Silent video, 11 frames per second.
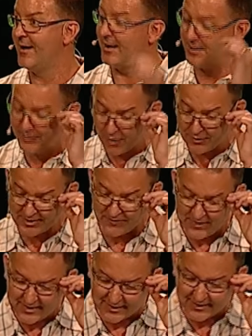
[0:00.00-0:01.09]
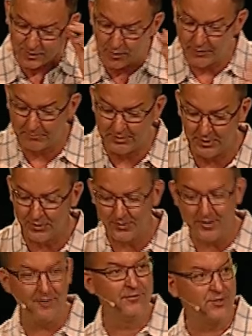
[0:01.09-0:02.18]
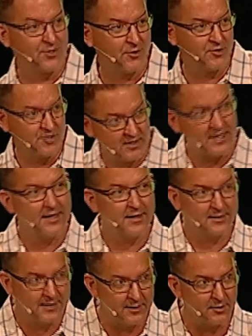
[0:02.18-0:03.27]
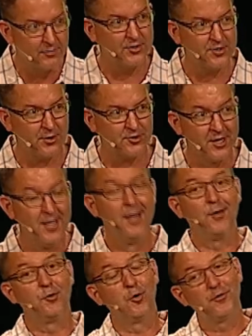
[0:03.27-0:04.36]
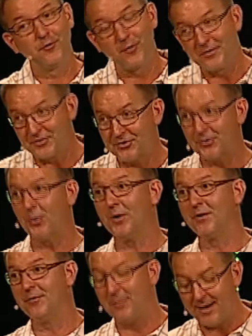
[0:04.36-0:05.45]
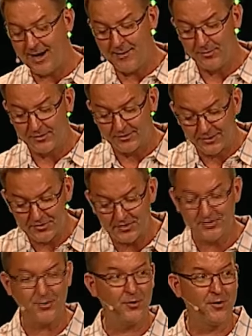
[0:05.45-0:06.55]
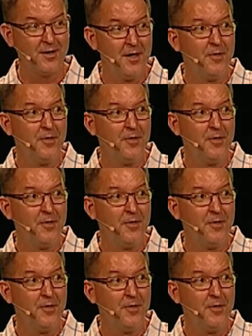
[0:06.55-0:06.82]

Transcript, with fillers: And he thought that if he could kill the builder of the church, then he could kill the church. I don't know if you've read the story of the Bible, because here's the story.